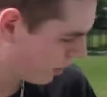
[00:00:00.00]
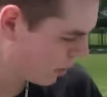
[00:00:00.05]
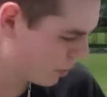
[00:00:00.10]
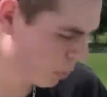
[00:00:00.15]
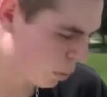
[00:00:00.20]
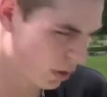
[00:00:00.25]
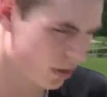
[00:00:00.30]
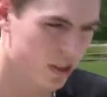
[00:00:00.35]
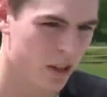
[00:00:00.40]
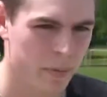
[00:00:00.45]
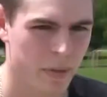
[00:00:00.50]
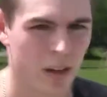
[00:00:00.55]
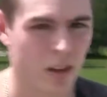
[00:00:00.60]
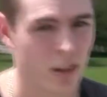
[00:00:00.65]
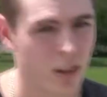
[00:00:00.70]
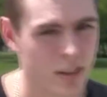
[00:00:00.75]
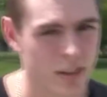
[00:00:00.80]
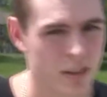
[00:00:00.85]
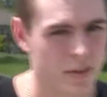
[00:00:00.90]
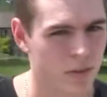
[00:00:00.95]
These boards come in a
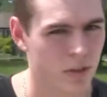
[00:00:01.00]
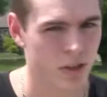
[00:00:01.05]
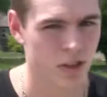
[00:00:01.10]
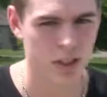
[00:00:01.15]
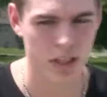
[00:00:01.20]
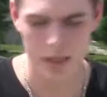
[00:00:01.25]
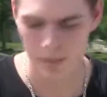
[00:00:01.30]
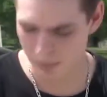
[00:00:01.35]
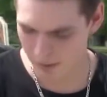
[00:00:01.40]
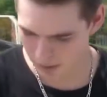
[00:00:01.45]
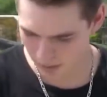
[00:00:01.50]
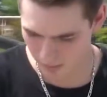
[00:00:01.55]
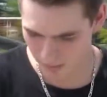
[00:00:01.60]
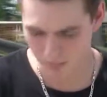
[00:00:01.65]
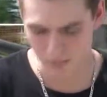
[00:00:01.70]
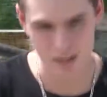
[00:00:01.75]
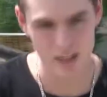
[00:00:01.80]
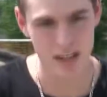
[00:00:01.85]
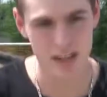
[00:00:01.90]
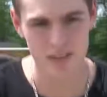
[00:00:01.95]
lot of different shapes,
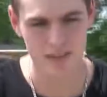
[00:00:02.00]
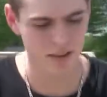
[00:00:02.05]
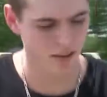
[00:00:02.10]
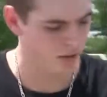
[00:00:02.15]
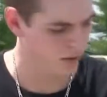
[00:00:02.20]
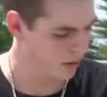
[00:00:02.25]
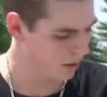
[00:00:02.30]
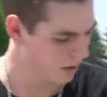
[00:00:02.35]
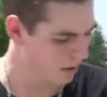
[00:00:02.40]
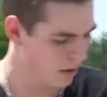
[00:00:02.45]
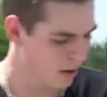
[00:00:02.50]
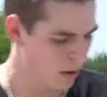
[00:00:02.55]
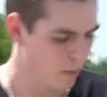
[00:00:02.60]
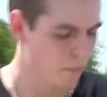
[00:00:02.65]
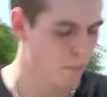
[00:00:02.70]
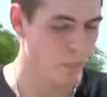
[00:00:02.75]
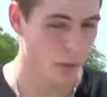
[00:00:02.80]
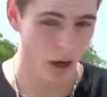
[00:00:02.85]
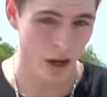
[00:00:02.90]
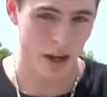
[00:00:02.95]
sizes,
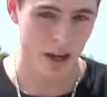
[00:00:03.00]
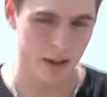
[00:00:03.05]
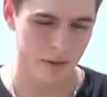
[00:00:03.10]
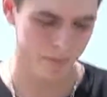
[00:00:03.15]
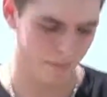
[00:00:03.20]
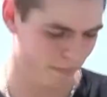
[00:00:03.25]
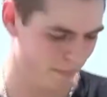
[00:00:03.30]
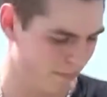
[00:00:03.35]
but